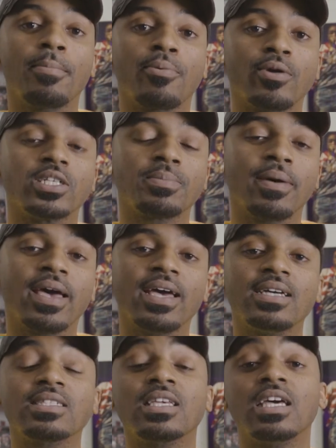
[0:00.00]
Press
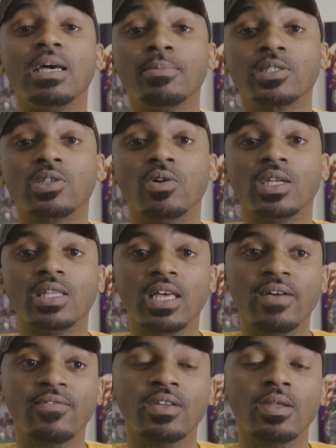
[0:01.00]
Pass, episode
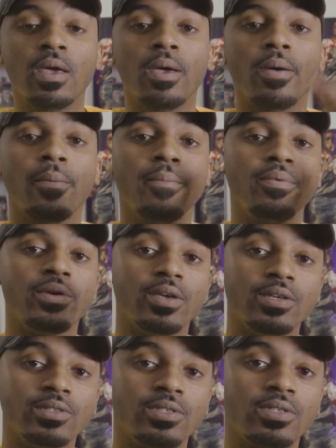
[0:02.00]
11.
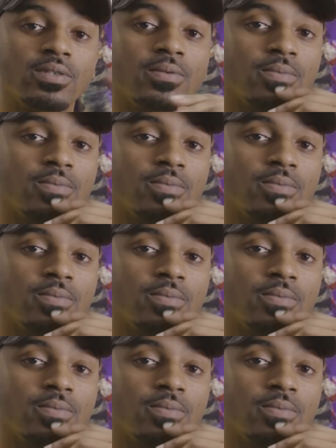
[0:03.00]
Peace.